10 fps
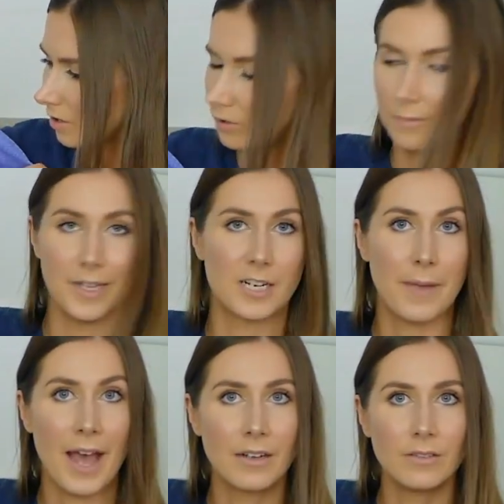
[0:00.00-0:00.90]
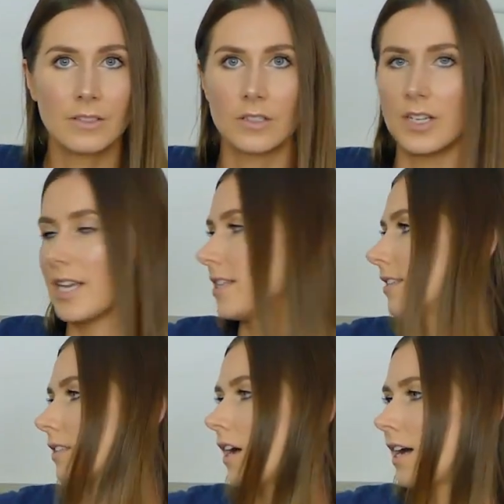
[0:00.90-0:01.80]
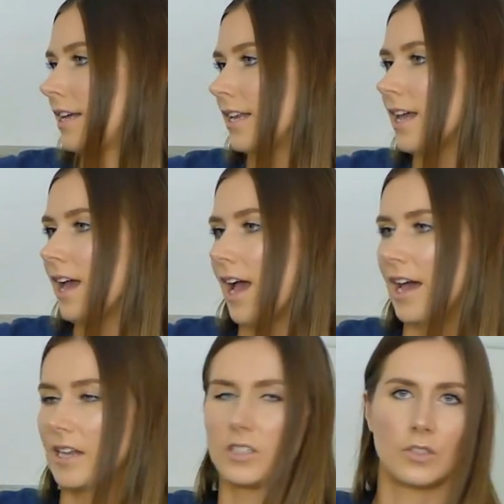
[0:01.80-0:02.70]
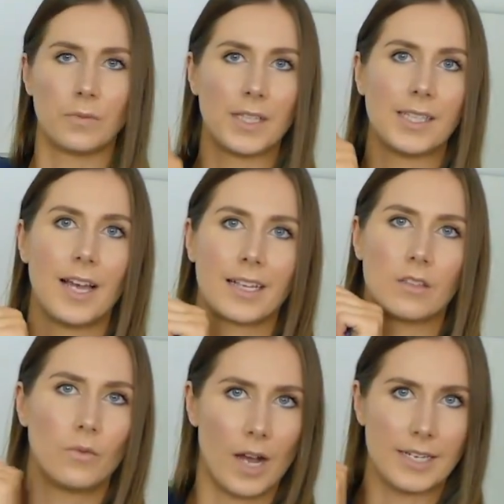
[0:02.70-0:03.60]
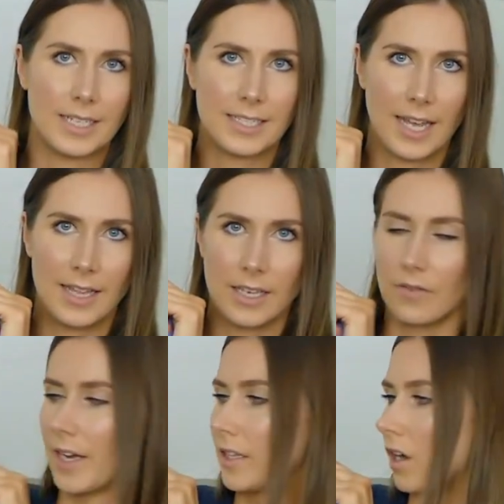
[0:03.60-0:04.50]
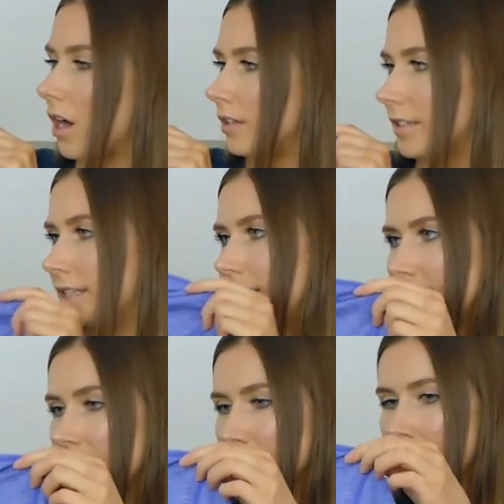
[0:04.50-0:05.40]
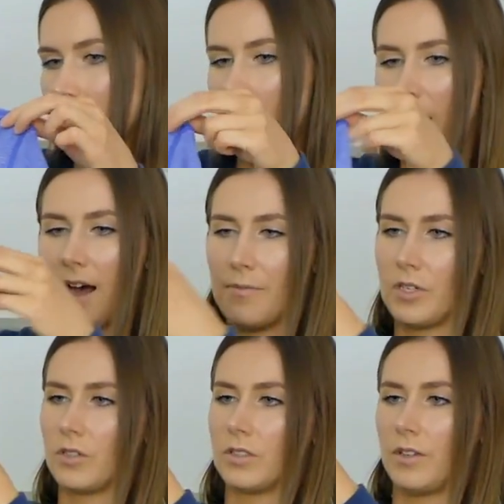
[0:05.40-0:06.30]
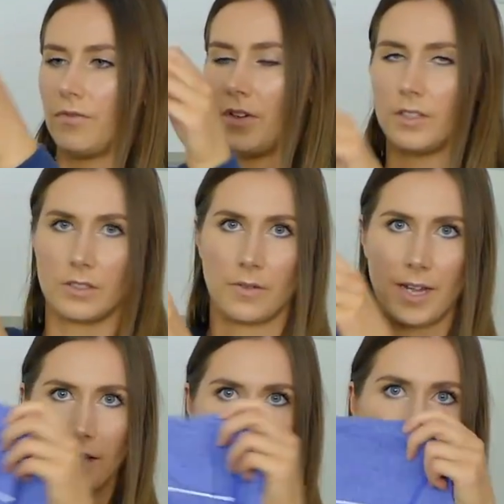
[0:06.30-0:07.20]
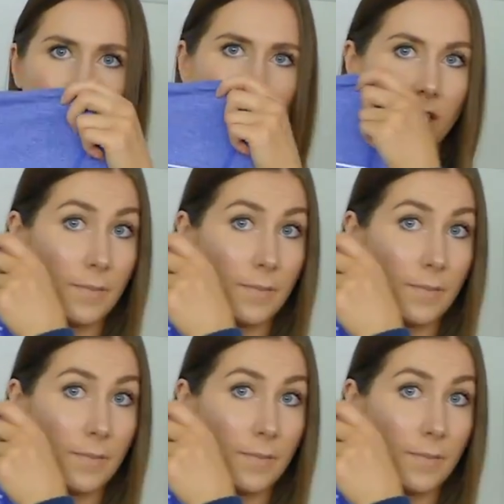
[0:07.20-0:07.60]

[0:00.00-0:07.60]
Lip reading: little mesh panels on either side, and I do really like the white detailing around the collar and the zip, which also follows around to the